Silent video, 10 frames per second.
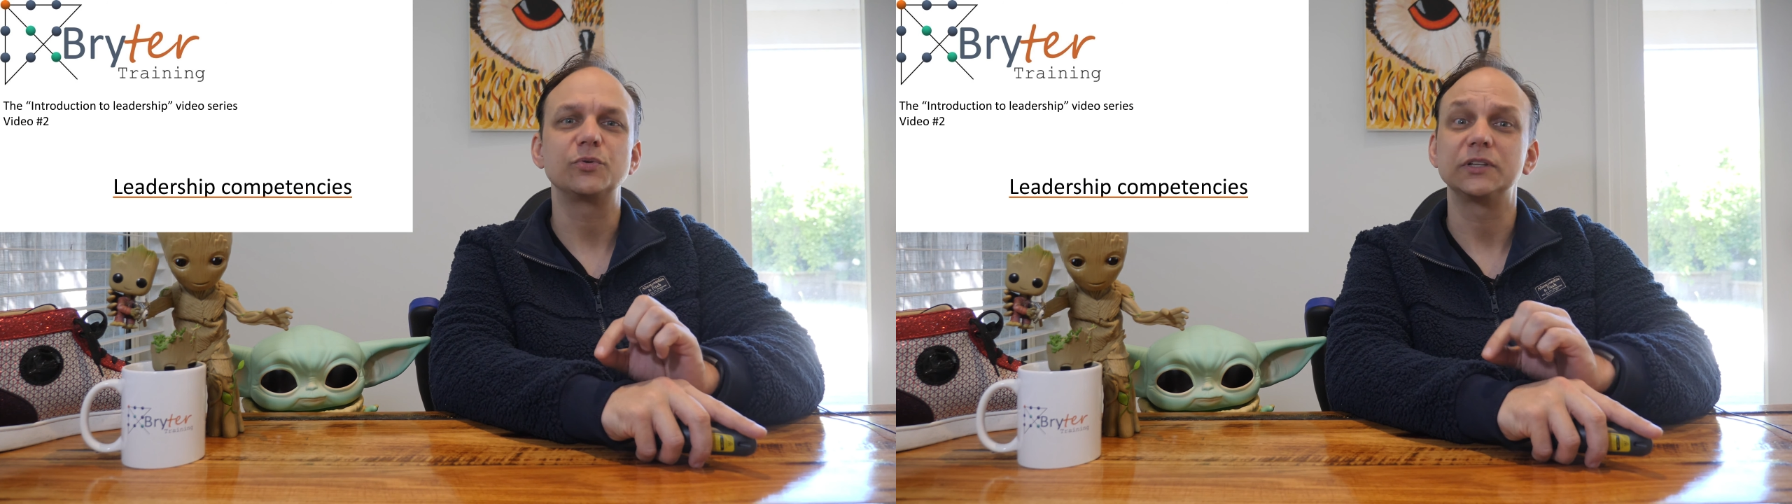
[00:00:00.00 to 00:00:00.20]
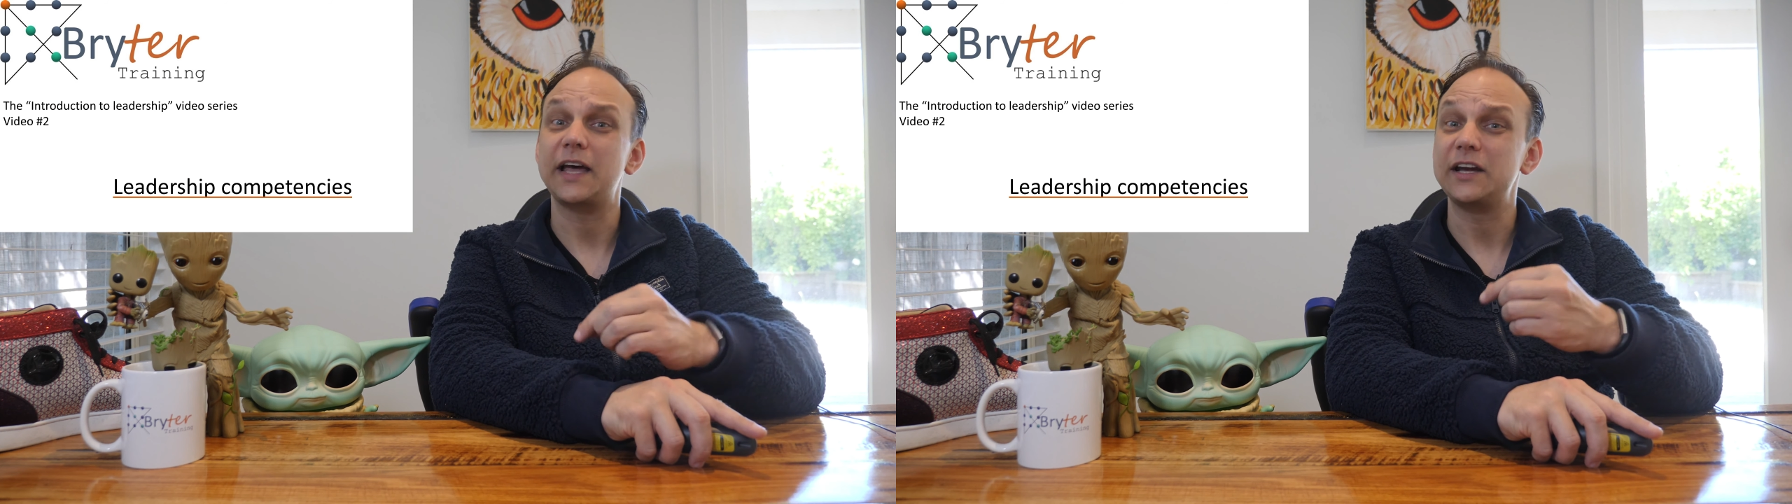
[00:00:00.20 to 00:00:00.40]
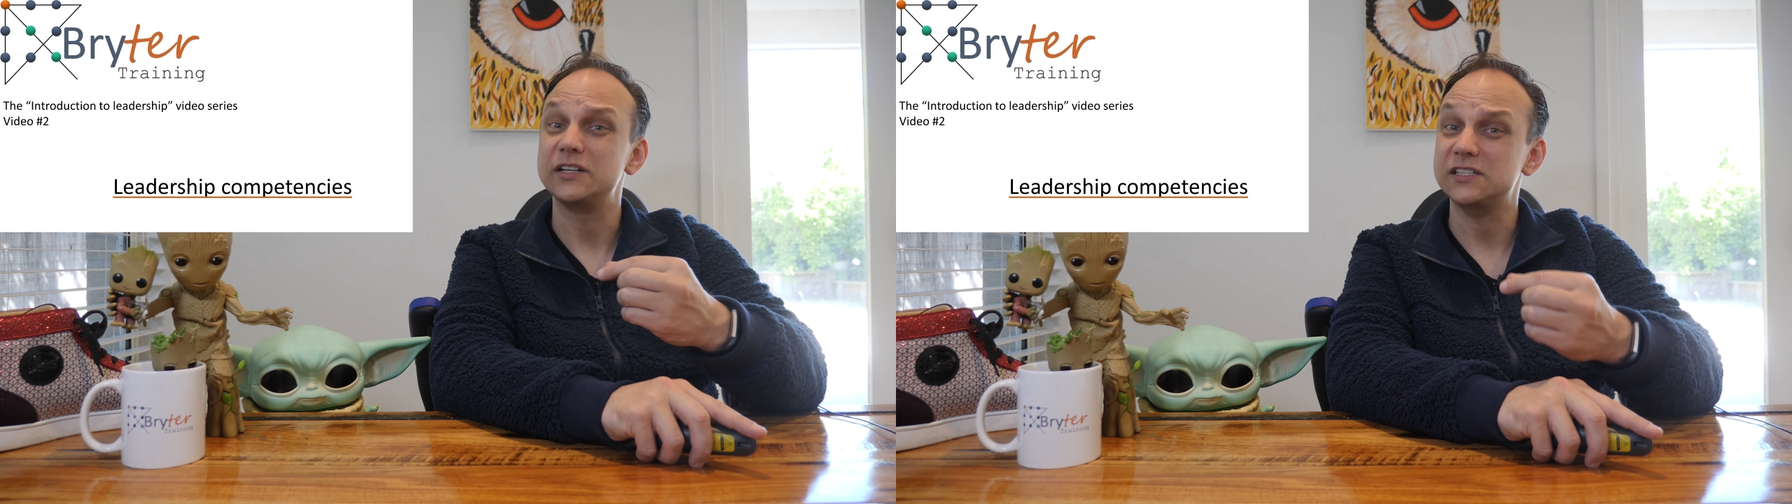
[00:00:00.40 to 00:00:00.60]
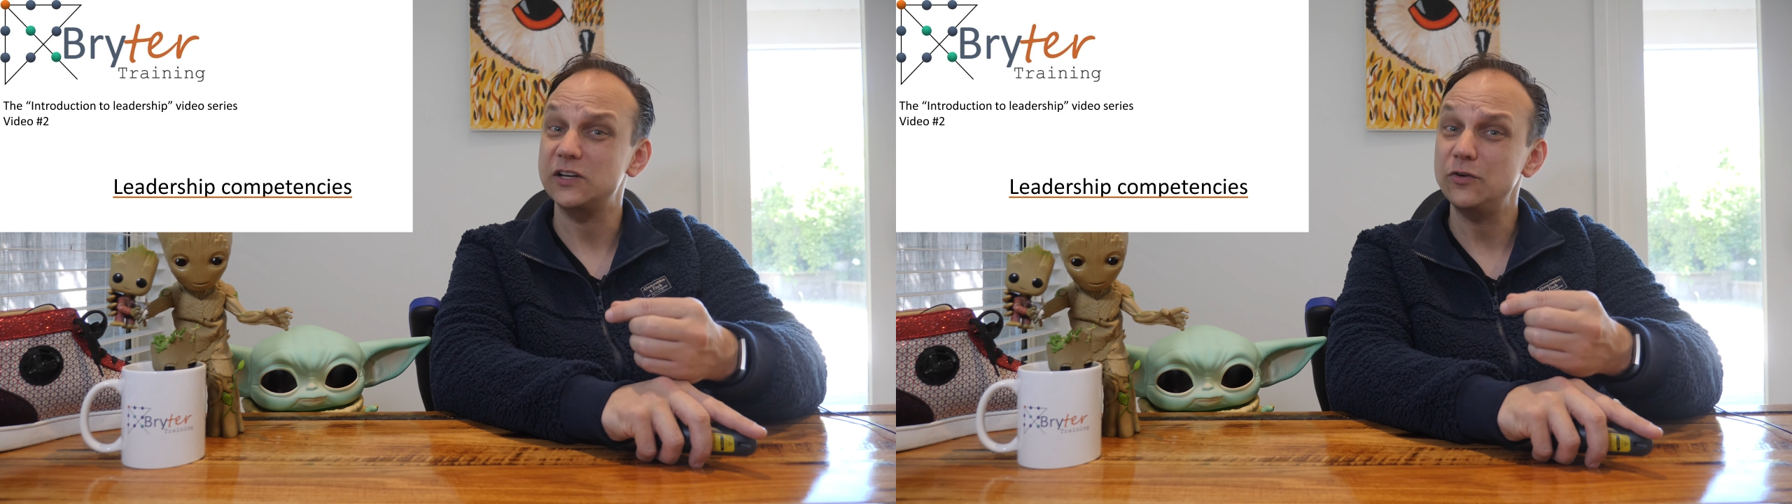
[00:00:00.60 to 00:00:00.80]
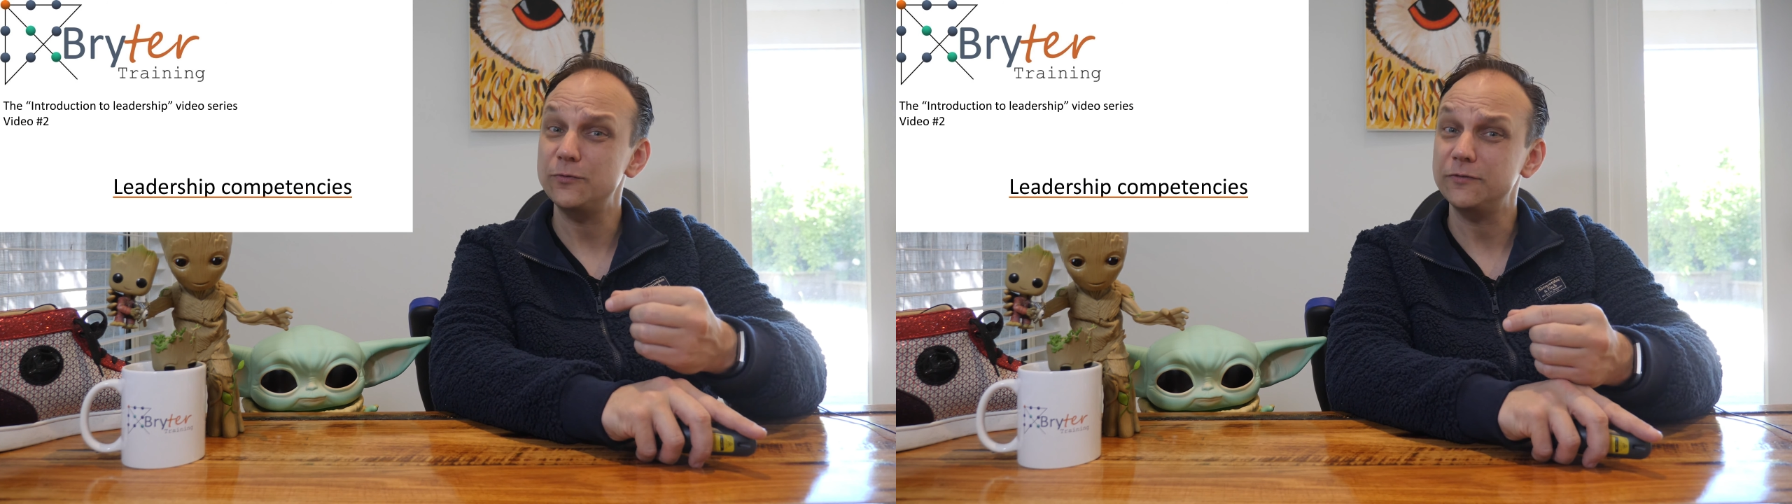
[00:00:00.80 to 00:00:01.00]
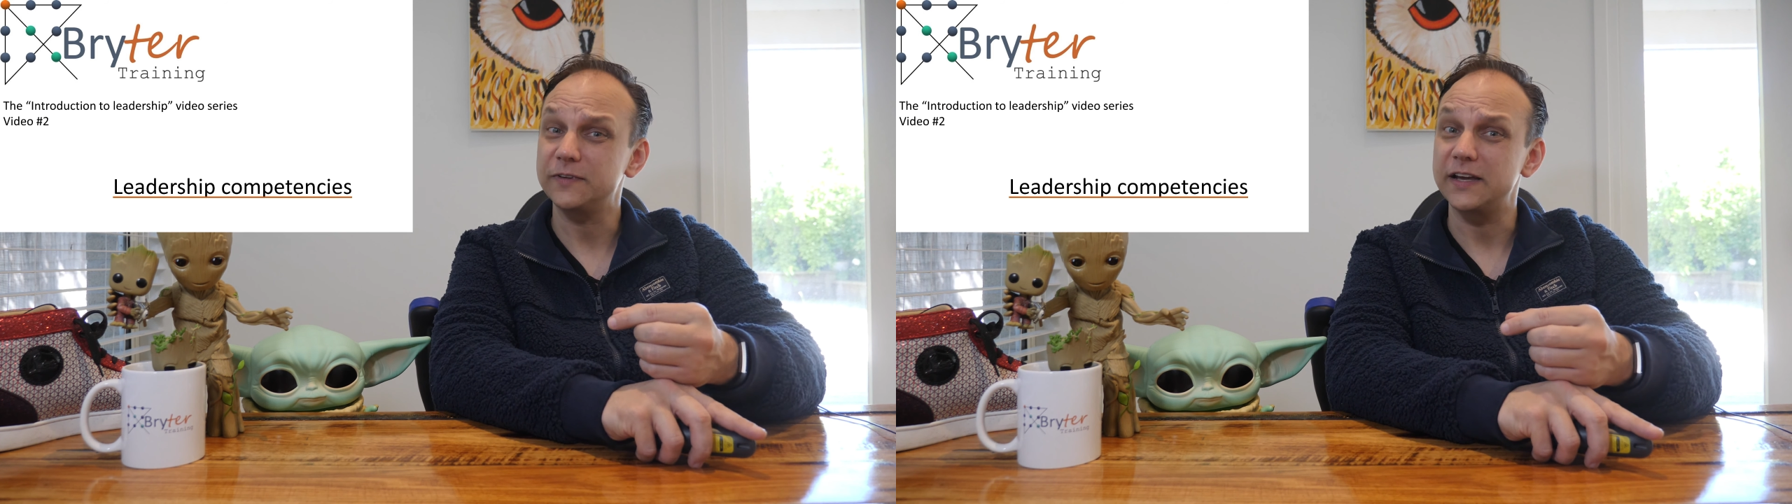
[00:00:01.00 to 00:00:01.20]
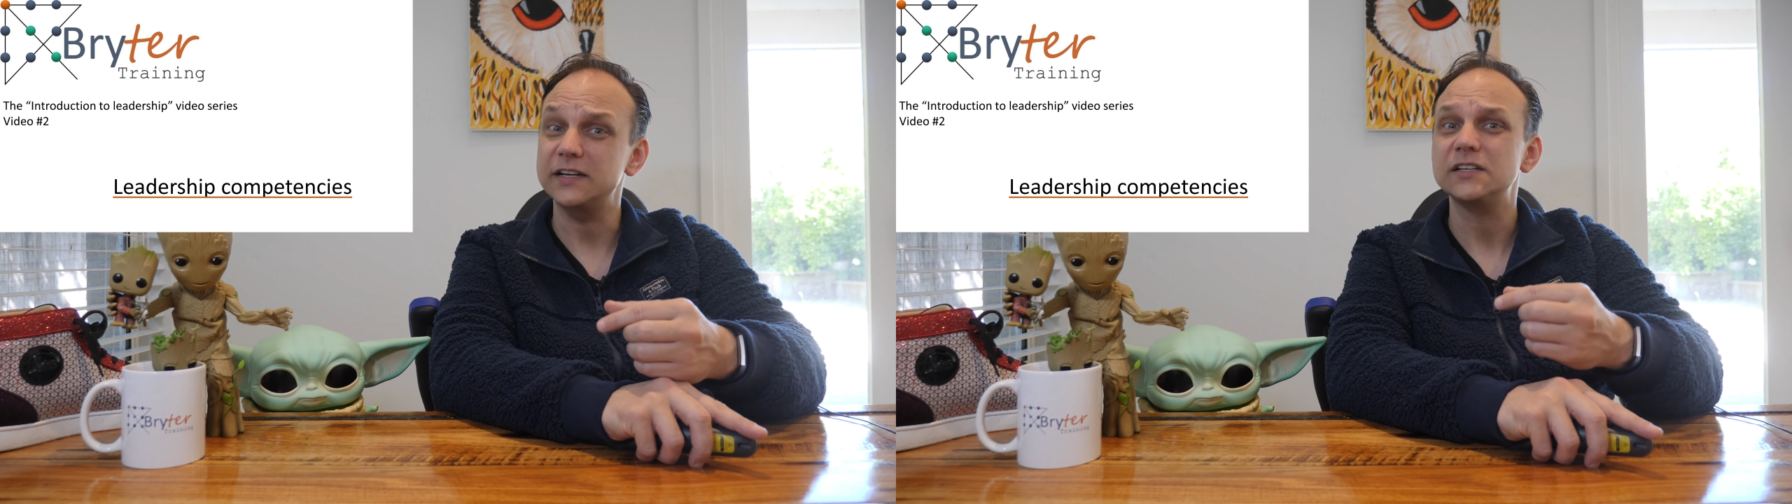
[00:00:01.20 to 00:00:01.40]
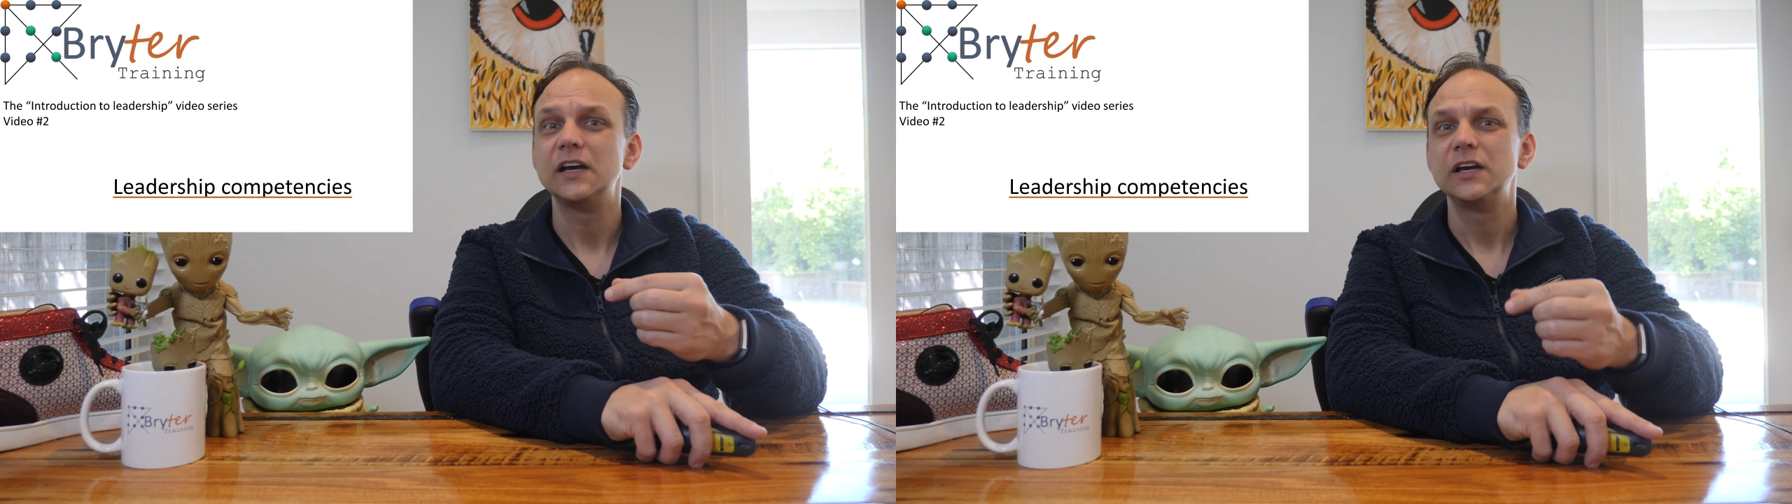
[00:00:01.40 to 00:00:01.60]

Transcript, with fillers: allow you to self-reflect,